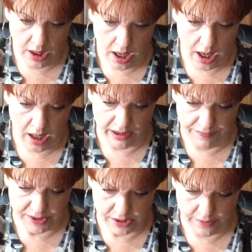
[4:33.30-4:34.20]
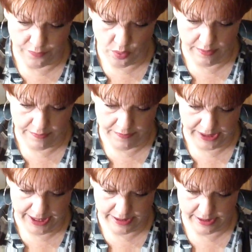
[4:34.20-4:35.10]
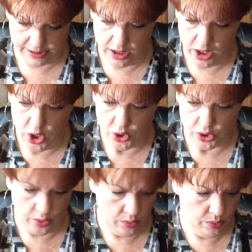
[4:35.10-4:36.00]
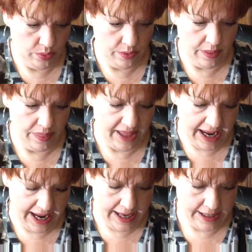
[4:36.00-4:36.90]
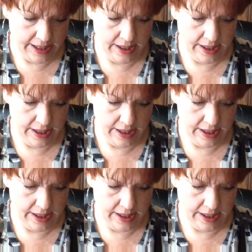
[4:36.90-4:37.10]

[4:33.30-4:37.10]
I'll leave Sephora for last. So then